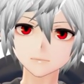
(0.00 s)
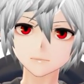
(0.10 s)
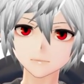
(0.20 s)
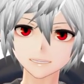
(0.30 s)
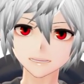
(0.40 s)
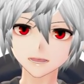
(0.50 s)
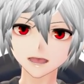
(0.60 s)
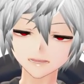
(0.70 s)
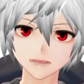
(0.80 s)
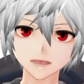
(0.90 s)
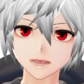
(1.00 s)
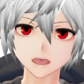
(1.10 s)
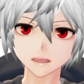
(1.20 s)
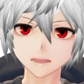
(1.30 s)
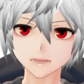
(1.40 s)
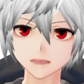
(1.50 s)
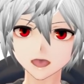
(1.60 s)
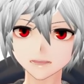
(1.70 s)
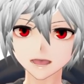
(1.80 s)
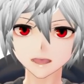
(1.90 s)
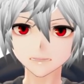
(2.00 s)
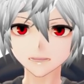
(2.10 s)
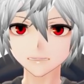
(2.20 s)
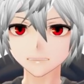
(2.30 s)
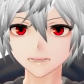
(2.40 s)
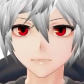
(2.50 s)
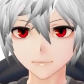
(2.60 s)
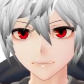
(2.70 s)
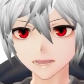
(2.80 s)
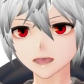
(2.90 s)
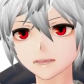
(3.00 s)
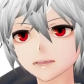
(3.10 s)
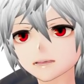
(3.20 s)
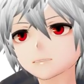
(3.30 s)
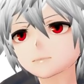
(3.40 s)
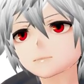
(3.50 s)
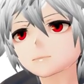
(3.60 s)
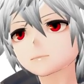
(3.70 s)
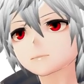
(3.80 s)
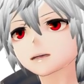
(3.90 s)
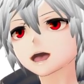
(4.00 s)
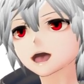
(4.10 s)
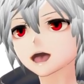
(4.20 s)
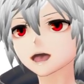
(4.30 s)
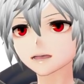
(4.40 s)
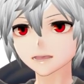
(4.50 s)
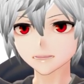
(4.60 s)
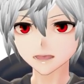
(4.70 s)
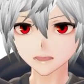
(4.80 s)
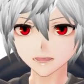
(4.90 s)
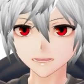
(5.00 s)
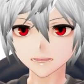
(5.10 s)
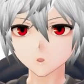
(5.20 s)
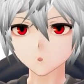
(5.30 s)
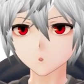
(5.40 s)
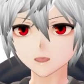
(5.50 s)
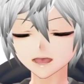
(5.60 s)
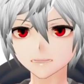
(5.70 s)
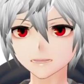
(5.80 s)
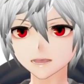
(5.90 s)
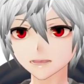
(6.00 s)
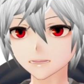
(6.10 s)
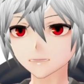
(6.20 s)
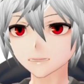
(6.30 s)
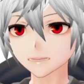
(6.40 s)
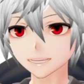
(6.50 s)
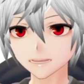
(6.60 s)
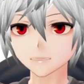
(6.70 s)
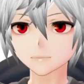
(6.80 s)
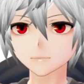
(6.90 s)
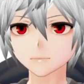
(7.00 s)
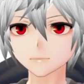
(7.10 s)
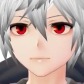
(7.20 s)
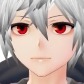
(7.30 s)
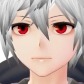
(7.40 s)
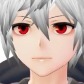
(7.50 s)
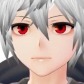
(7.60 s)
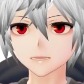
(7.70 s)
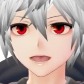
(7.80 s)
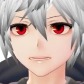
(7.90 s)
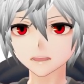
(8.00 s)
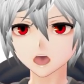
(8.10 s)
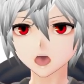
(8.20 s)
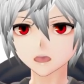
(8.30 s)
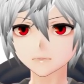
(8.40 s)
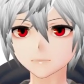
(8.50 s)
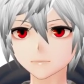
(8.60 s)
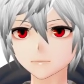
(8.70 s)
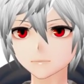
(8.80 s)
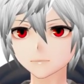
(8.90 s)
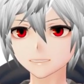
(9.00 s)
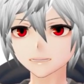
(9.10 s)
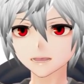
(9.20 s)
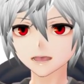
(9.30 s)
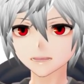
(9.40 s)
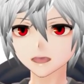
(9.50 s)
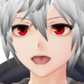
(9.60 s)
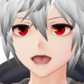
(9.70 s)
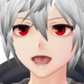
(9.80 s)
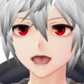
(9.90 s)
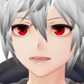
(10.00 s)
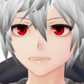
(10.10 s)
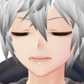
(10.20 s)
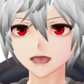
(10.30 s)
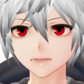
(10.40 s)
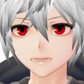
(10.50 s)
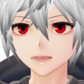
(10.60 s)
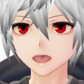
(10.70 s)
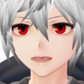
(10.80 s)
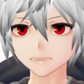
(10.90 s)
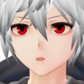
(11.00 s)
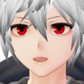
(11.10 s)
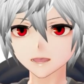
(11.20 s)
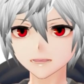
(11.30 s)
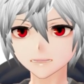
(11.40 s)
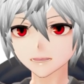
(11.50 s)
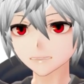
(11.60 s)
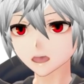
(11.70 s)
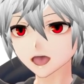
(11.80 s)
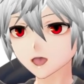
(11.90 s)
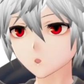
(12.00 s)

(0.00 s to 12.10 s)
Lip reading: any XP we earn after max level is just discarded. Now it can turn into Exceed Flame, right? So, and we can buy stuff from the souvenir exchange. So I